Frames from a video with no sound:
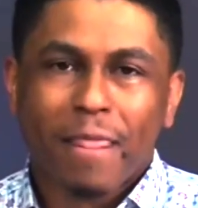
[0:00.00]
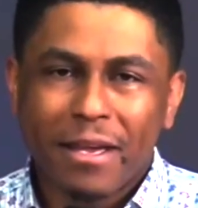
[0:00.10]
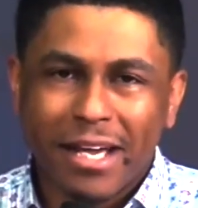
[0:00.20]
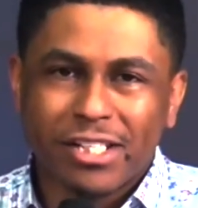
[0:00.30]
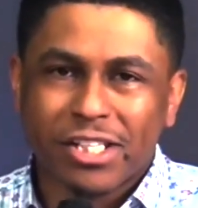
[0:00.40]

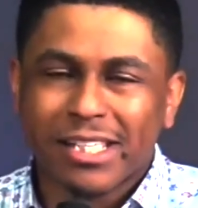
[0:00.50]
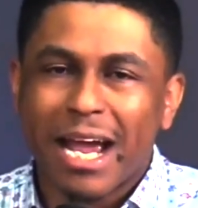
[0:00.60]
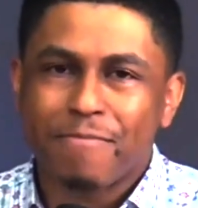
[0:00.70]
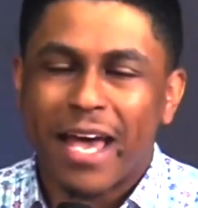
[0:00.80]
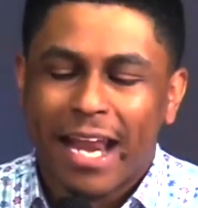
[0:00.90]
Yeah, just
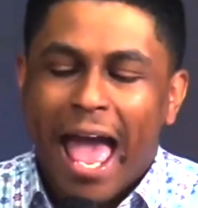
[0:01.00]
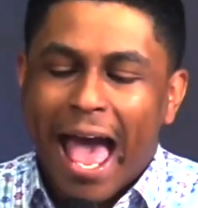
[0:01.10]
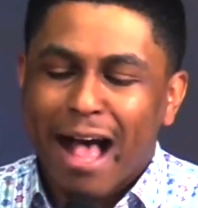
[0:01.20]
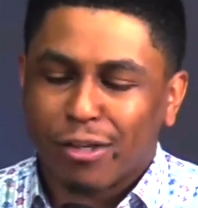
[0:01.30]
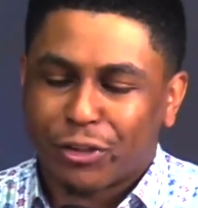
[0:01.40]
type that.
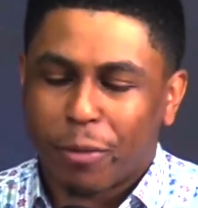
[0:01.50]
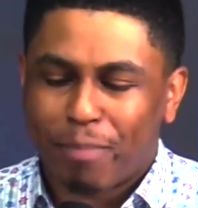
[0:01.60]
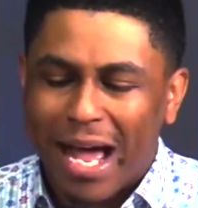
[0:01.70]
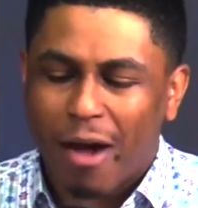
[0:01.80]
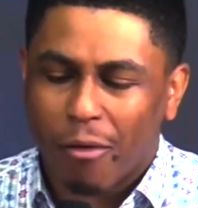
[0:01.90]
How's your
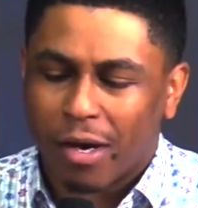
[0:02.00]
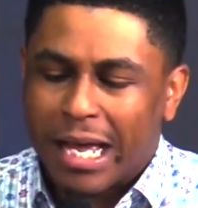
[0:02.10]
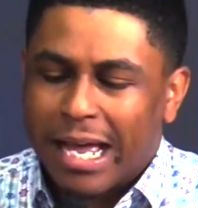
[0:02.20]
power?